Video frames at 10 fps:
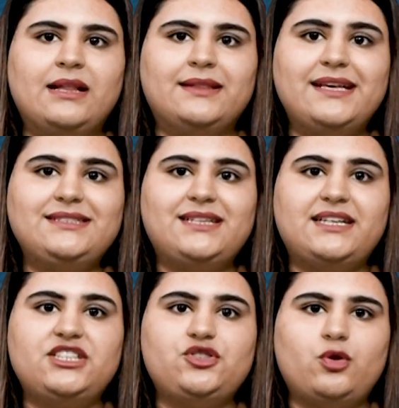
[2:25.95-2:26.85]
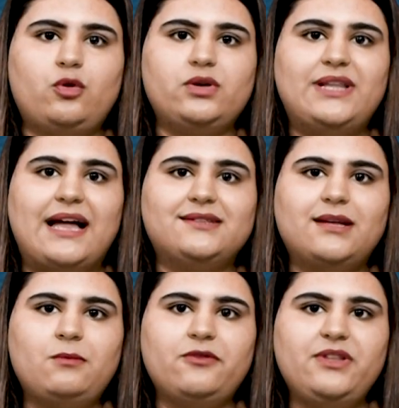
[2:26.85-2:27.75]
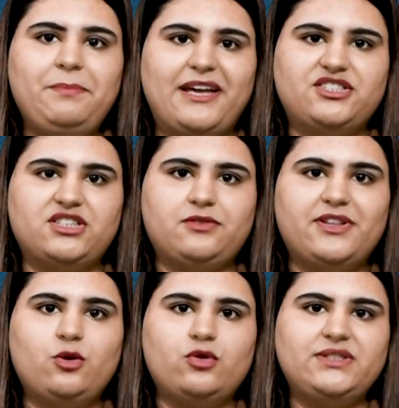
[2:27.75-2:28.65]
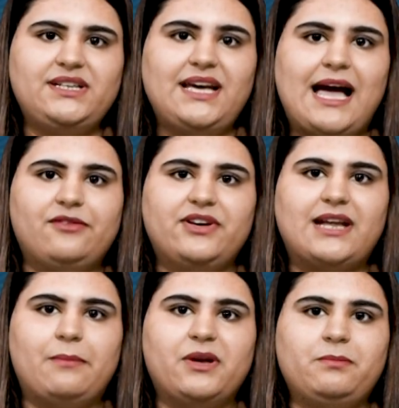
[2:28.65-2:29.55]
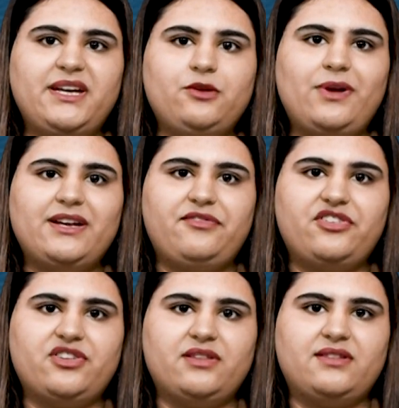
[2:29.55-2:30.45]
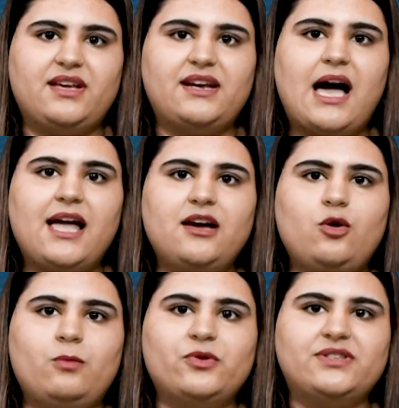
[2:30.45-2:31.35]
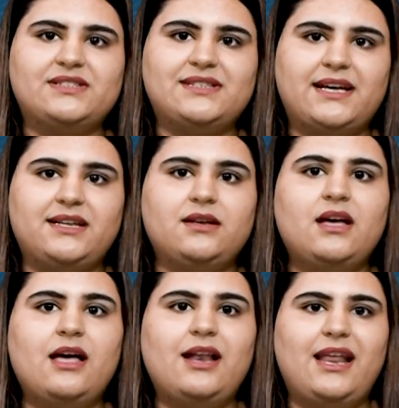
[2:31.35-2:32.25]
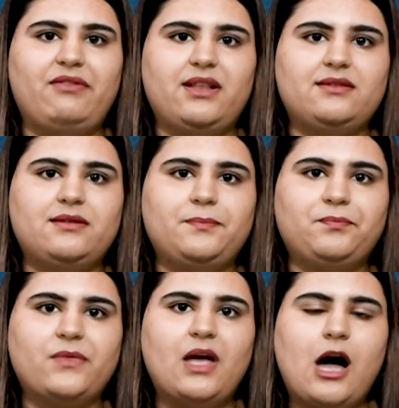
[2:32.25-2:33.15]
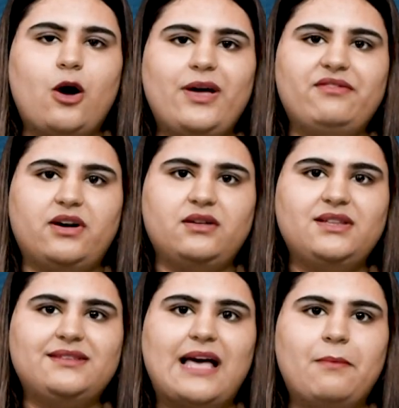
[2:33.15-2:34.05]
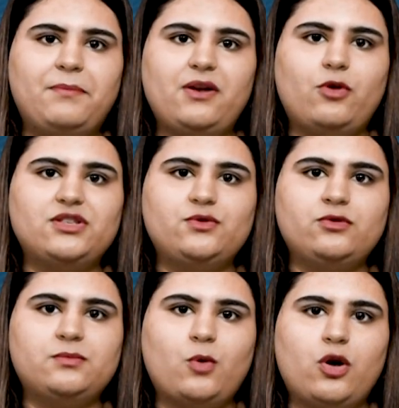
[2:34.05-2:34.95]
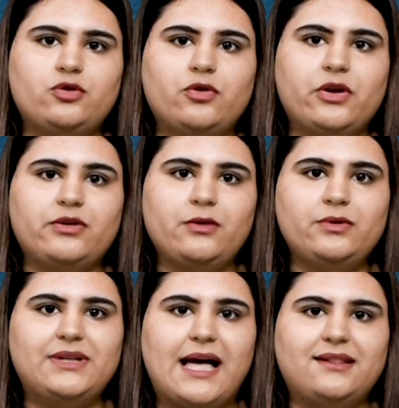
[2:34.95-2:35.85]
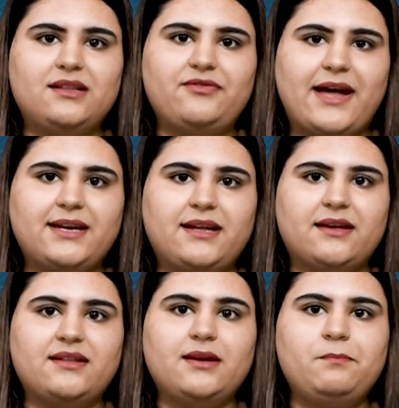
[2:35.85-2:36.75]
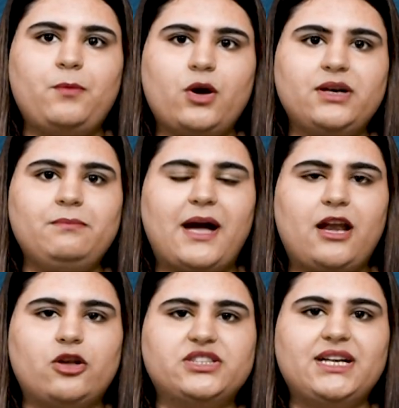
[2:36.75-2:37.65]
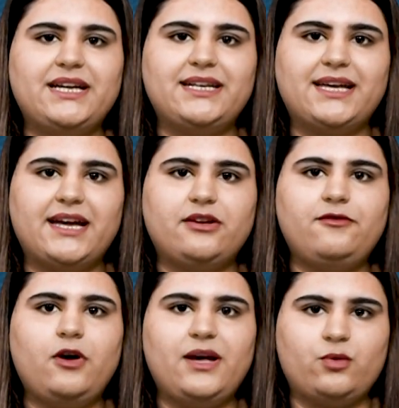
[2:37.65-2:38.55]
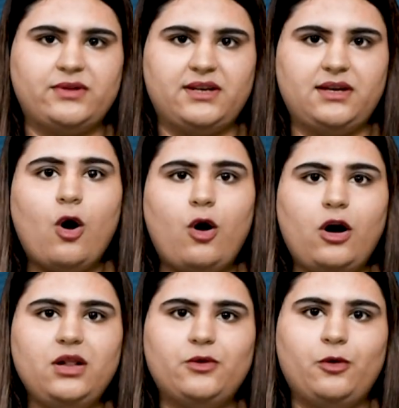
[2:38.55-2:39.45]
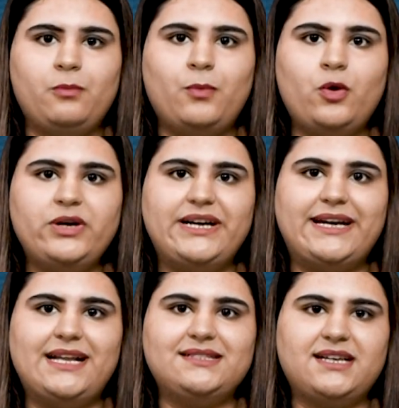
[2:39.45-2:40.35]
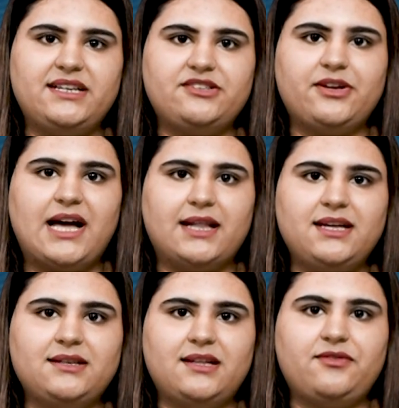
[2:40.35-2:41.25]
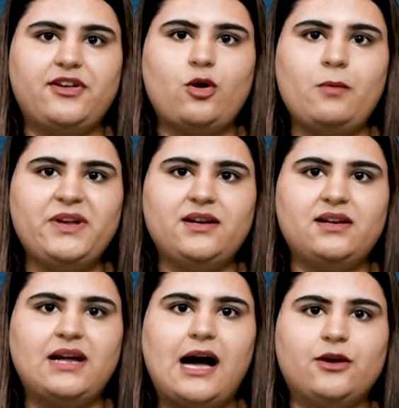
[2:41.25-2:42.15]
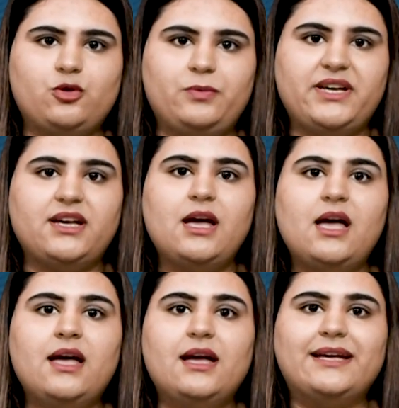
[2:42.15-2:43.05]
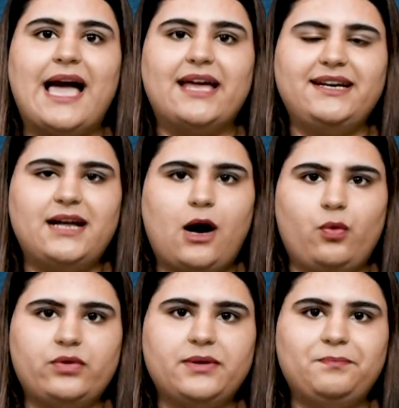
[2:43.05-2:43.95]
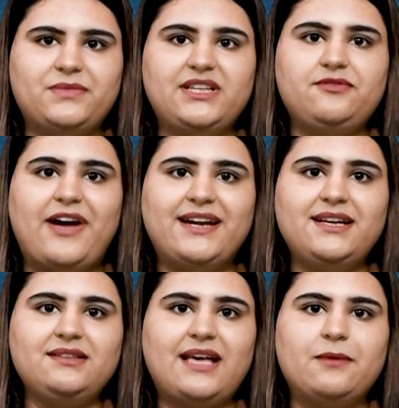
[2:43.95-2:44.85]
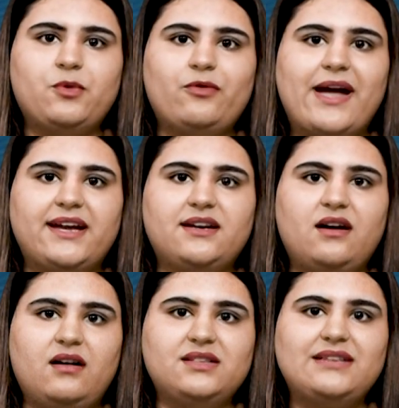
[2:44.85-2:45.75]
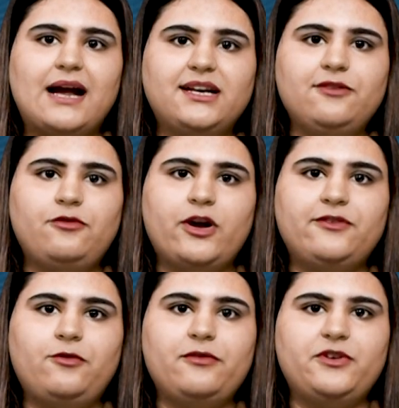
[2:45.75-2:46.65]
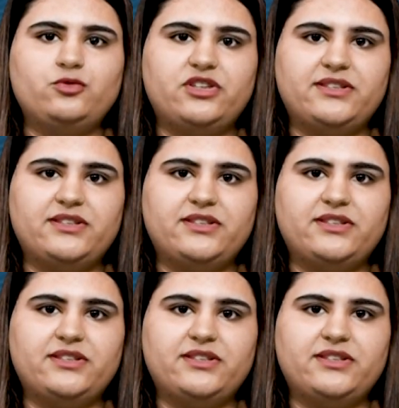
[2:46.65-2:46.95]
This study showed that some of the patients with OCD had vitamin B12 deficiency and higher homocysteine levels. However, the sample was too small to conclude that this finding is an important biological indicator for OCD. Although more detailed studies regarding this phenomenon are to be carried out, these findings can provide a starting point for future